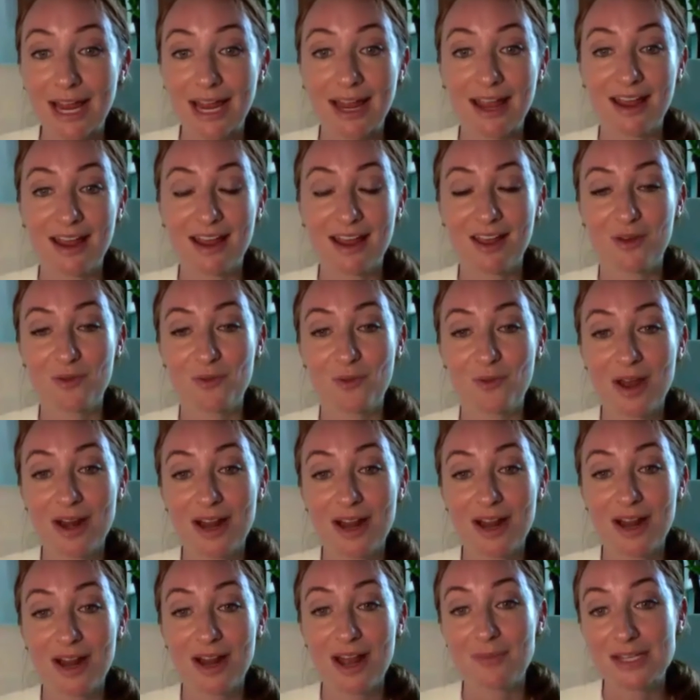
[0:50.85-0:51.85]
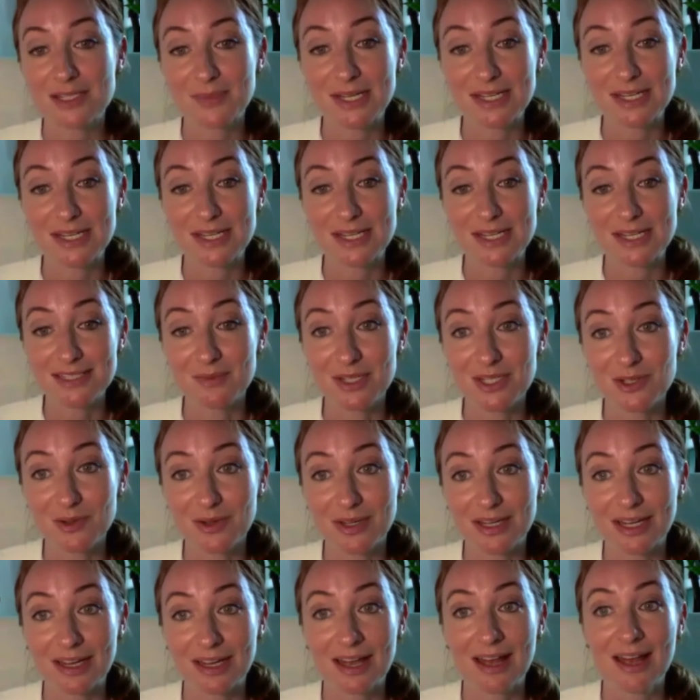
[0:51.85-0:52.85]
and what MSPs can be
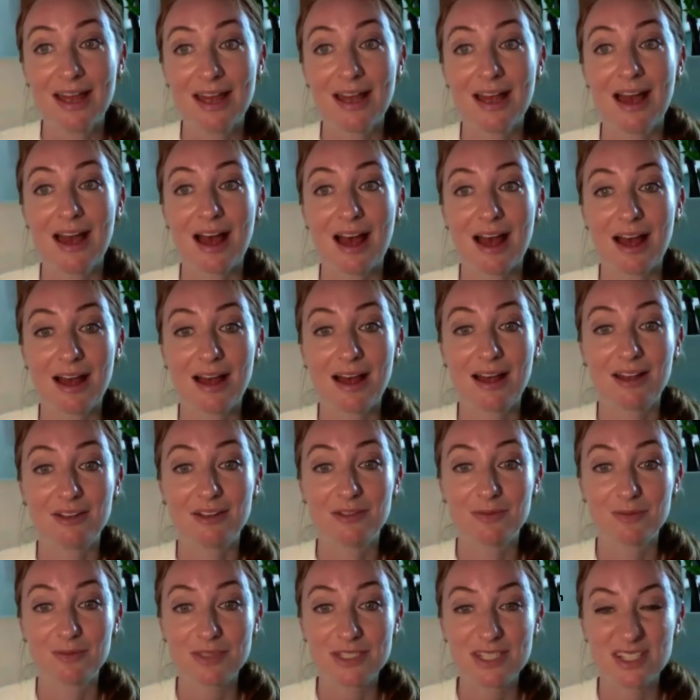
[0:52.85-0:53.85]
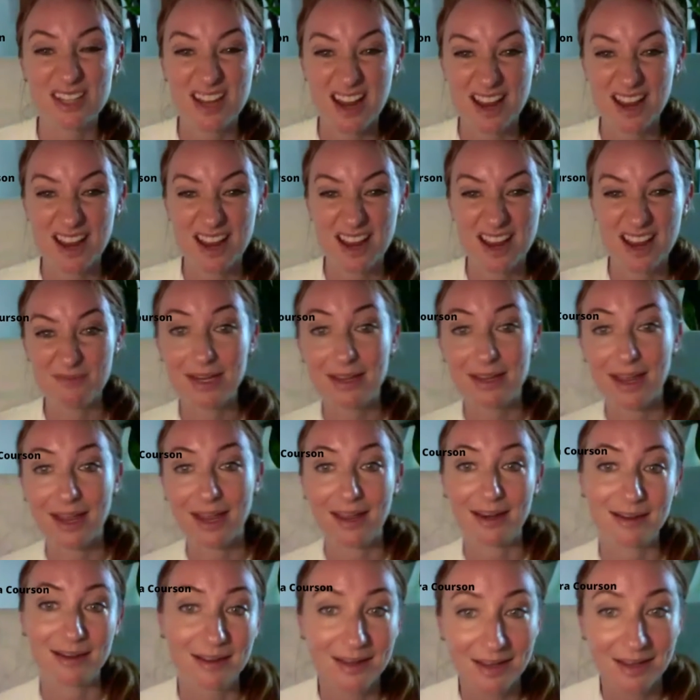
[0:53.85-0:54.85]
doing to kind of
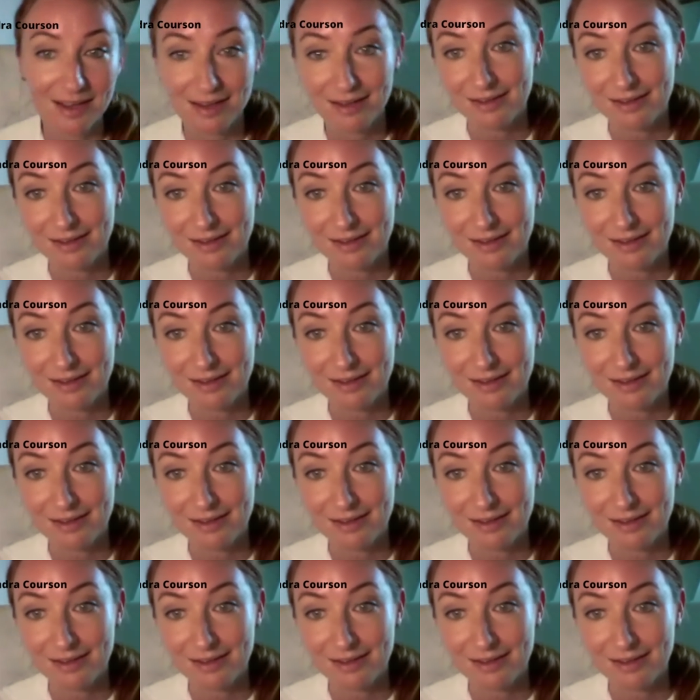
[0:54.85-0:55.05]
mitigate